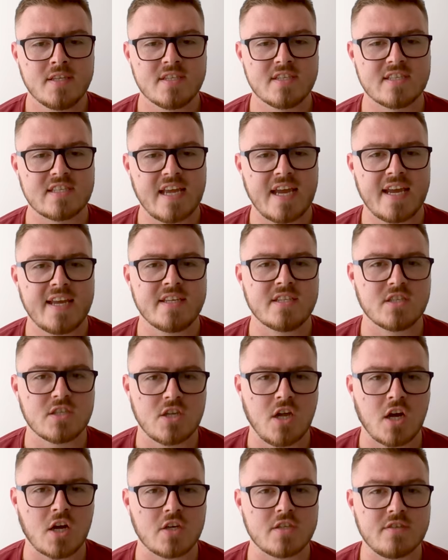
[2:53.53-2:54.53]
stay
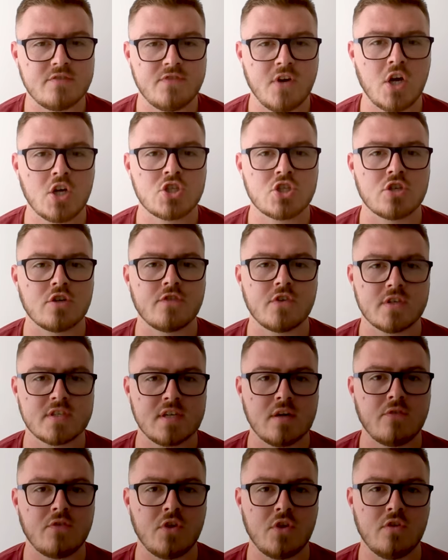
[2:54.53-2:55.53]
stuck as a version of
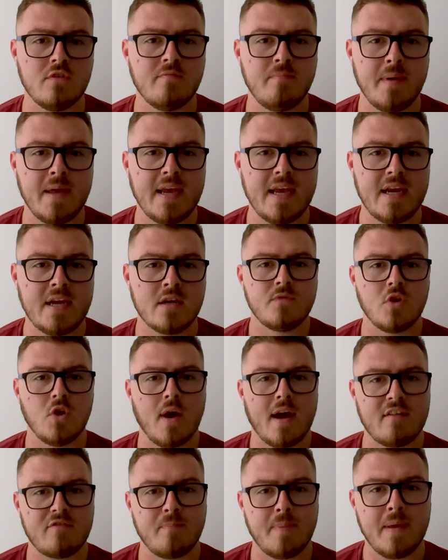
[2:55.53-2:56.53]
yourself that you've been. You
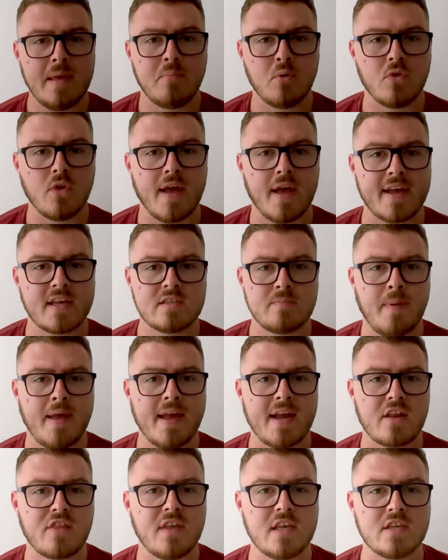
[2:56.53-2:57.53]
have people that
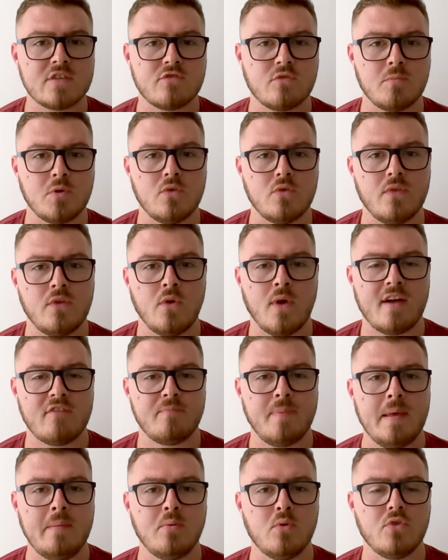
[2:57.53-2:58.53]
expect things from you. You have
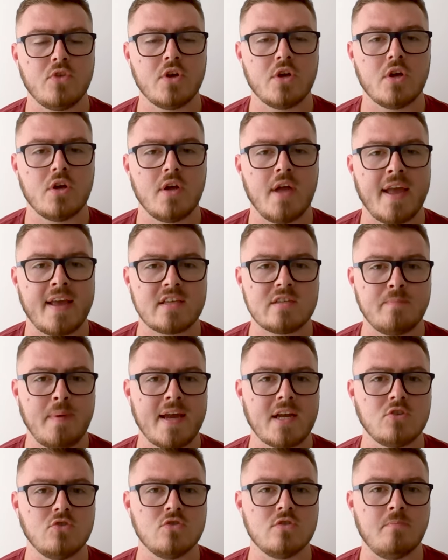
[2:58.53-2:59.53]
people that
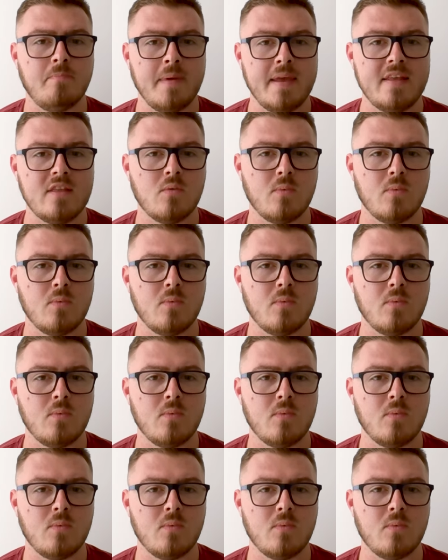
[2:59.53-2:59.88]
expect you to be the